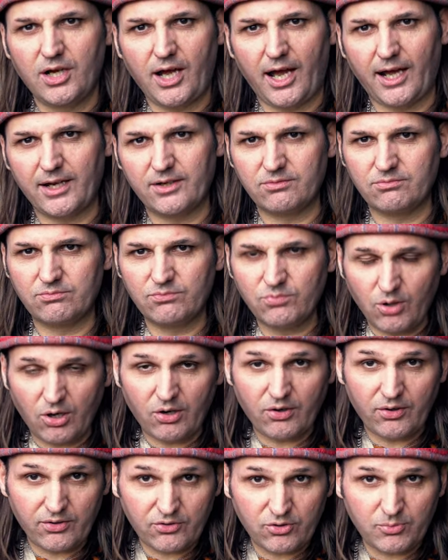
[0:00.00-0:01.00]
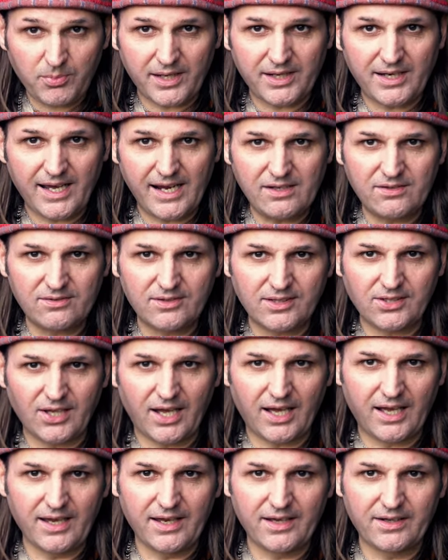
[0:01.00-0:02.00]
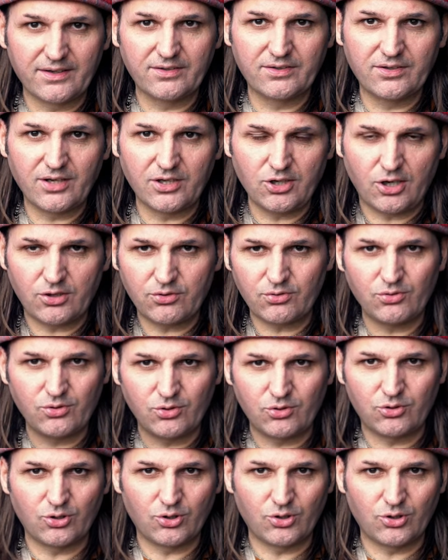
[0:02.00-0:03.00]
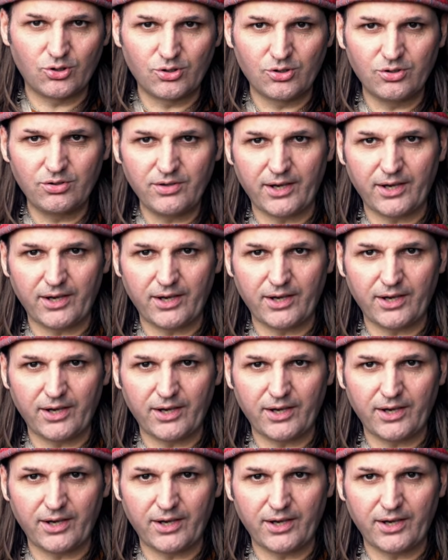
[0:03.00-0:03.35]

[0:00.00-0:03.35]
And, well, it was a bit late in the day, and I knocked on the door.